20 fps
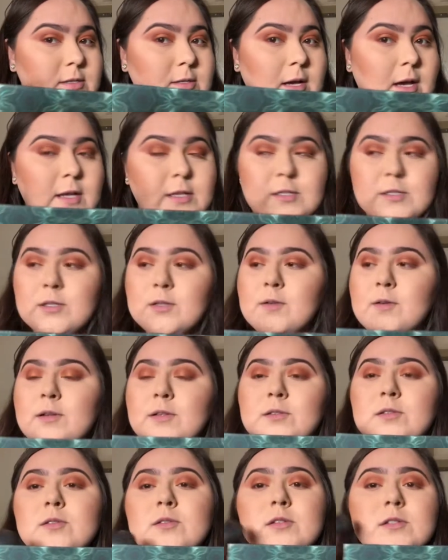so I just go
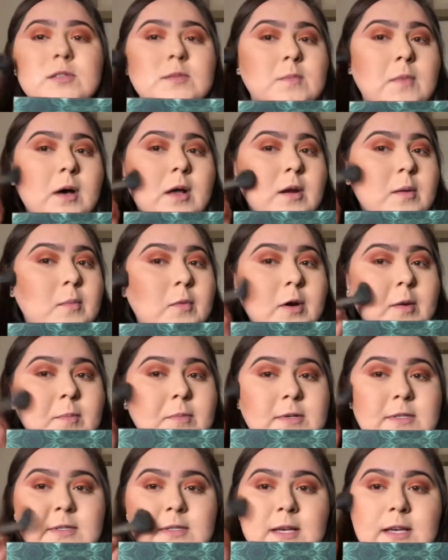into a smaller, more
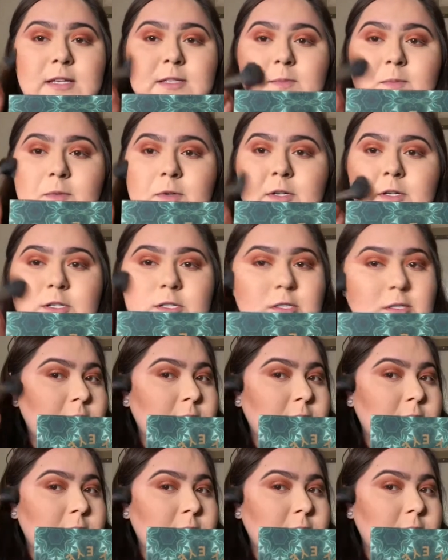precise brush.